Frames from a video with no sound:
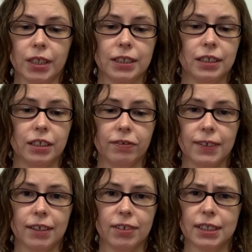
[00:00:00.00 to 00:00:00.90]
It's
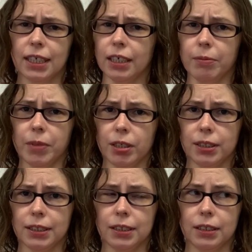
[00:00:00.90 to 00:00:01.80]
different if it's like an
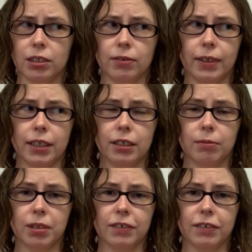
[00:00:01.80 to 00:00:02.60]
emergency situation,